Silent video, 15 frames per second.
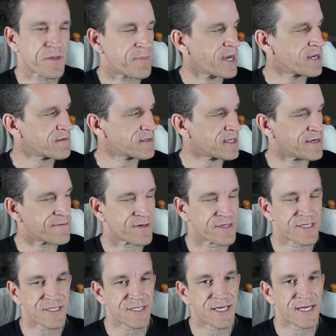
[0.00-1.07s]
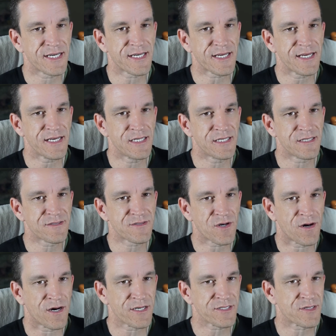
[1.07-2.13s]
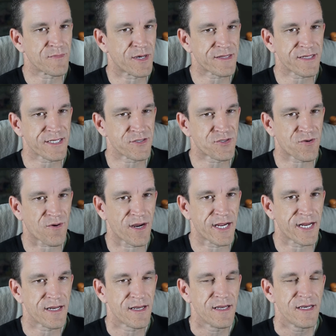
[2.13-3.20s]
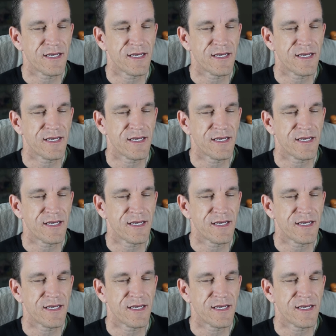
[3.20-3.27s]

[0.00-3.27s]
The battery life on this thing is awesome. I think it's great.